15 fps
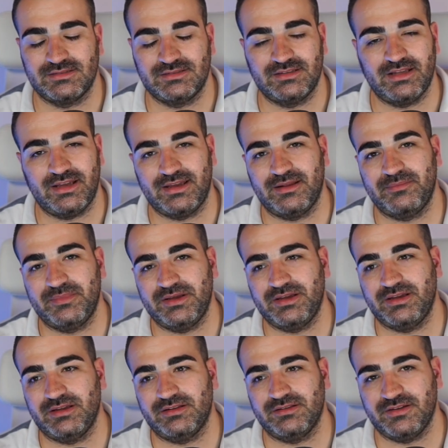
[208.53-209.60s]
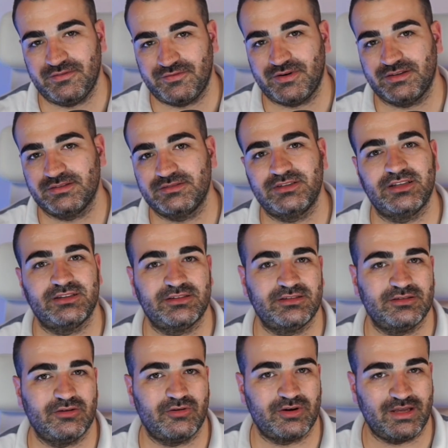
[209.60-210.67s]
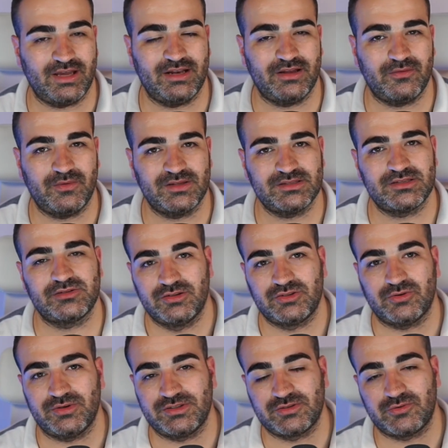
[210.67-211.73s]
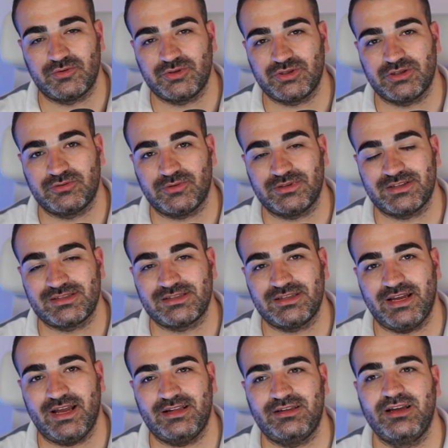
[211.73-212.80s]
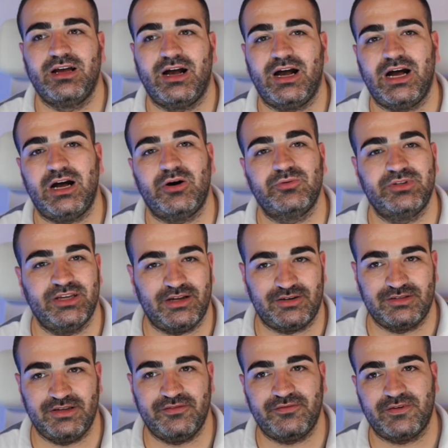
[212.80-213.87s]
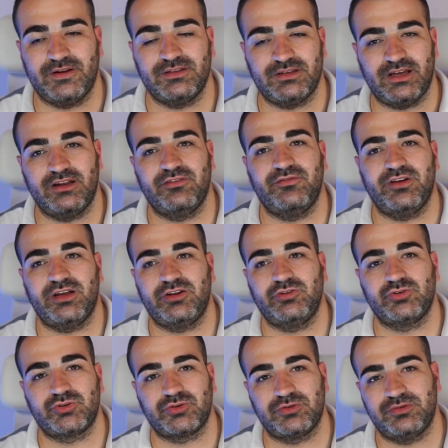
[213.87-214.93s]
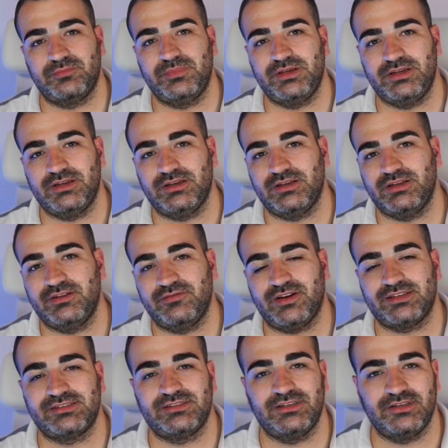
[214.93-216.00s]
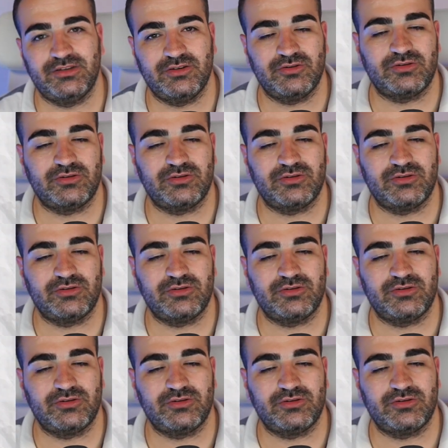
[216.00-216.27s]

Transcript: They can be different than organic ones, so it's crucial to understand how they are different and where you should be investing your